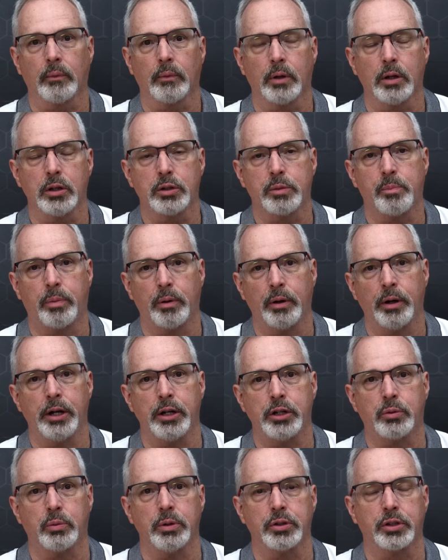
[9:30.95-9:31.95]
this
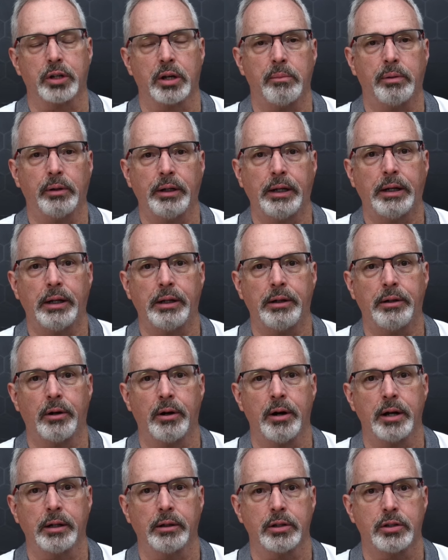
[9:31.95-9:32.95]
bridge was completed
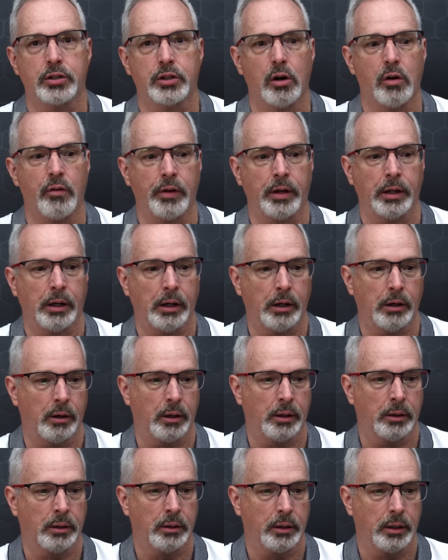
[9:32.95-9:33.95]
during the Soviet
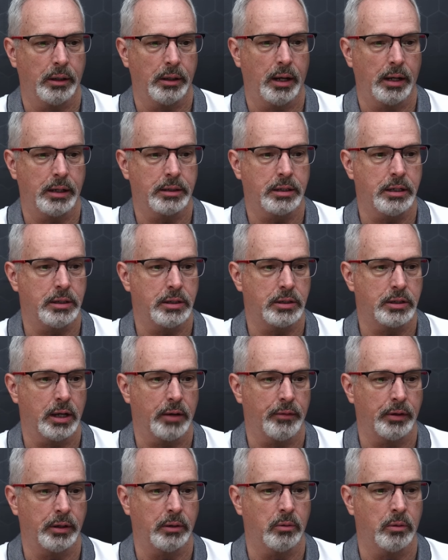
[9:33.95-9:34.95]
era in
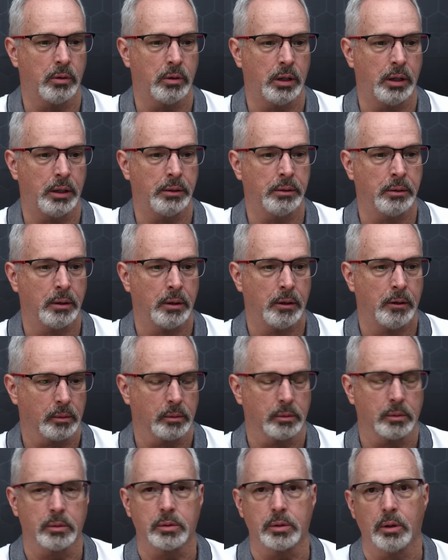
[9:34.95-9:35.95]
1971.
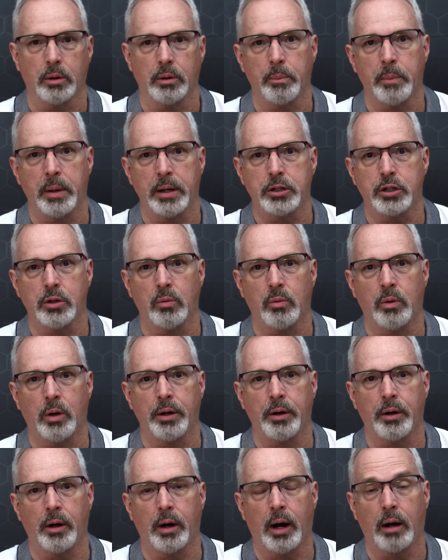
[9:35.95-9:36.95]
So it makes you
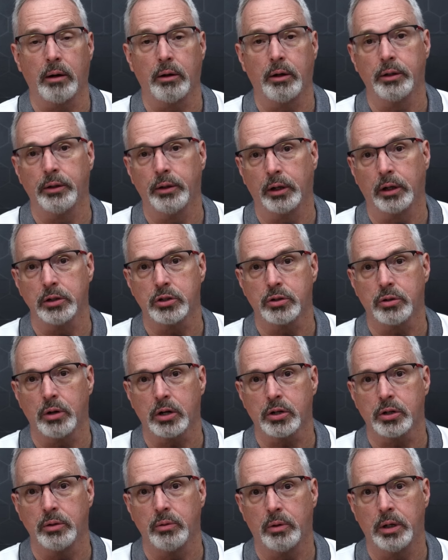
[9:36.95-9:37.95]
wonder how good the
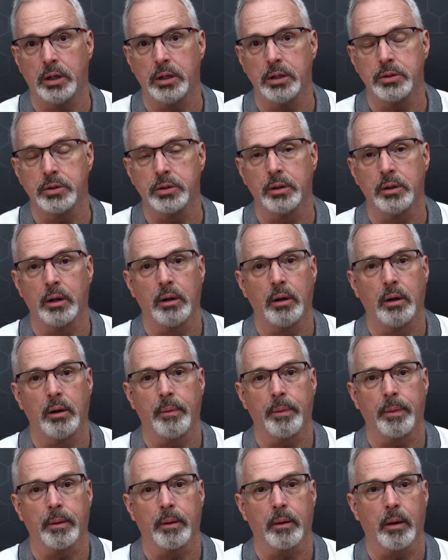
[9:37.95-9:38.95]
construction was,
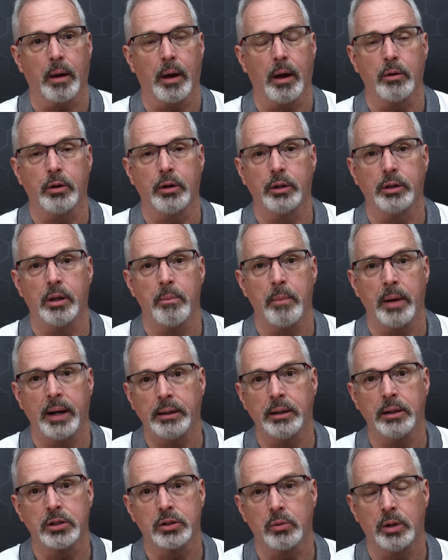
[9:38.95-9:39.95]
how good the
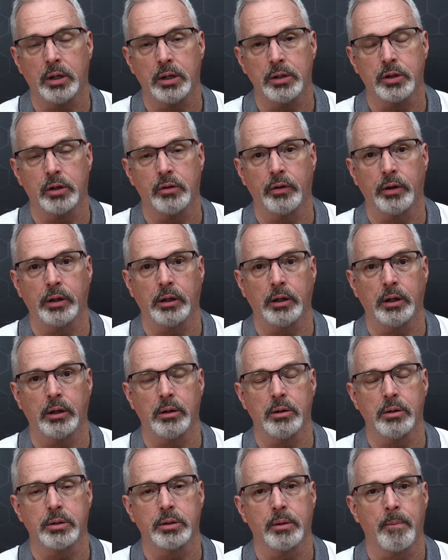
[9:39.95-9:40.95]
maintenance was over the
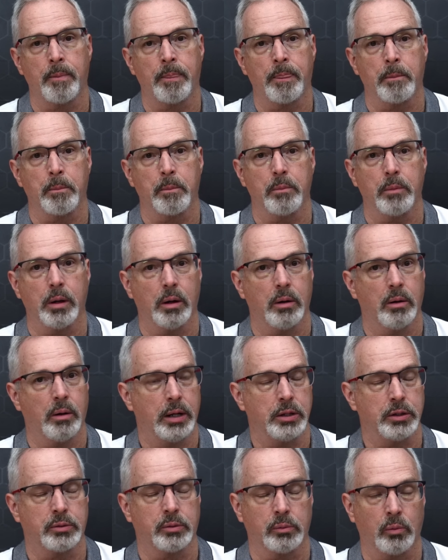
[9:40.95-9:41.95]
years. You know,
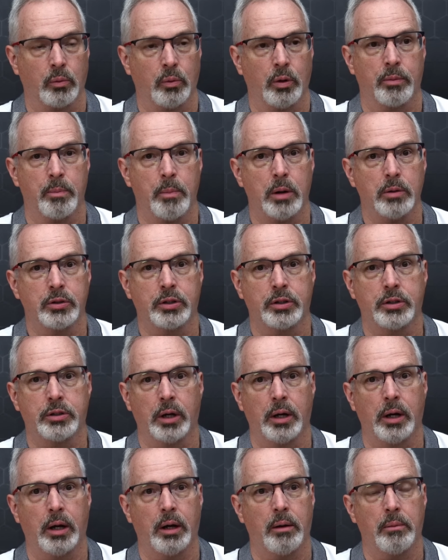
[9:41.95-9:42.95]
as with most
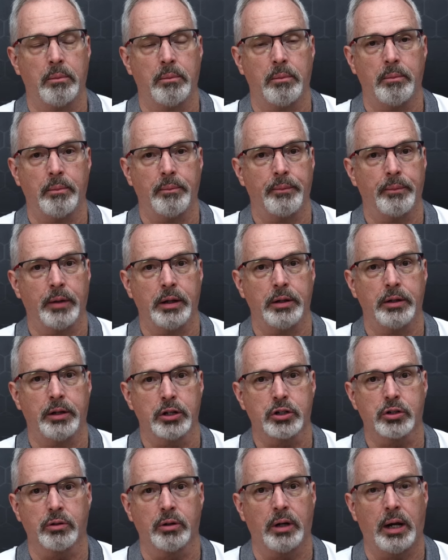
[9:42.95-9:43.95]
uh,
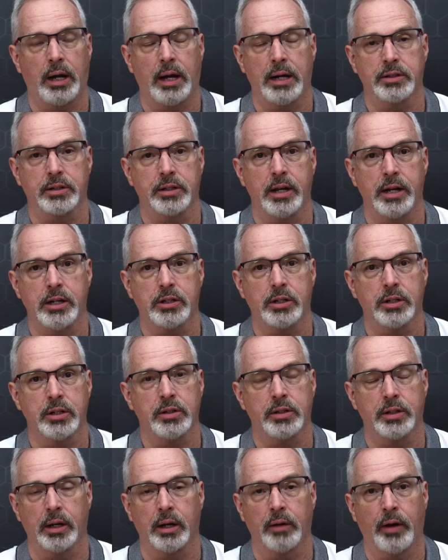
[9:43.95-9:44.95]
industrialized
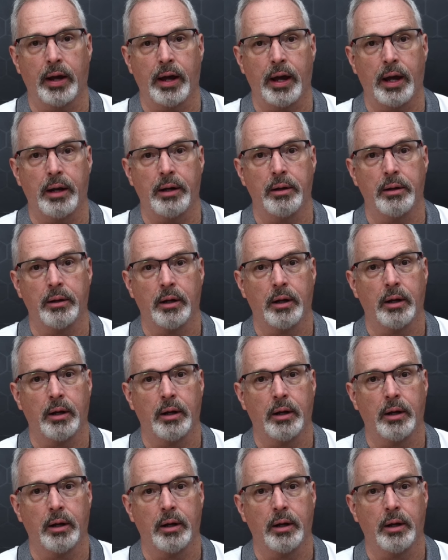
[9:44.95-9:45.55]
nations that have had